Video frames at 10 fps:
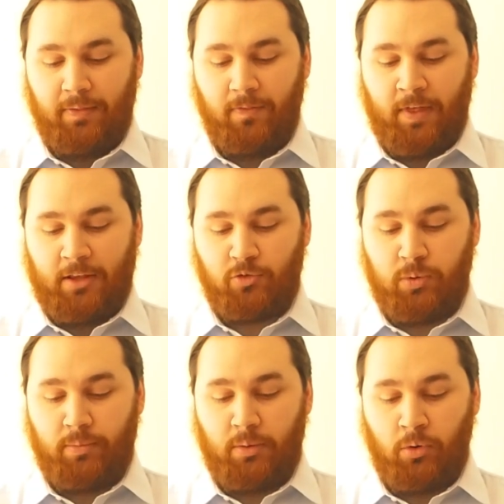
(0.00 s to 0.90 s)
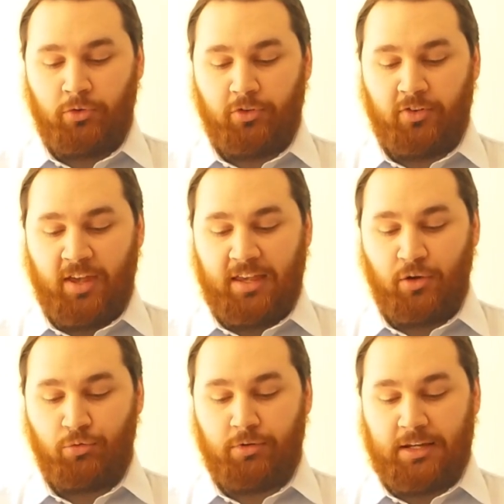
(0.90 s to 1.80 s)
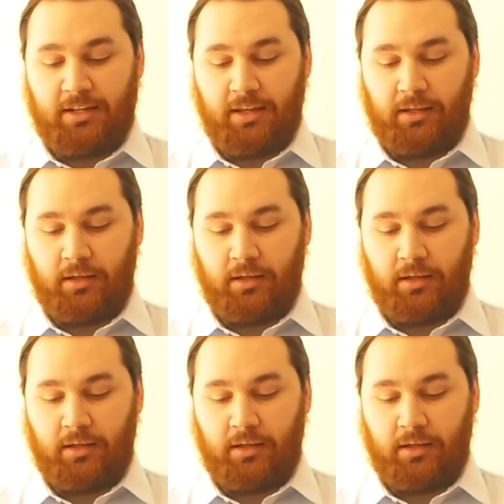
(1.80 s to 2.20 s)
that's when we want to take a reading.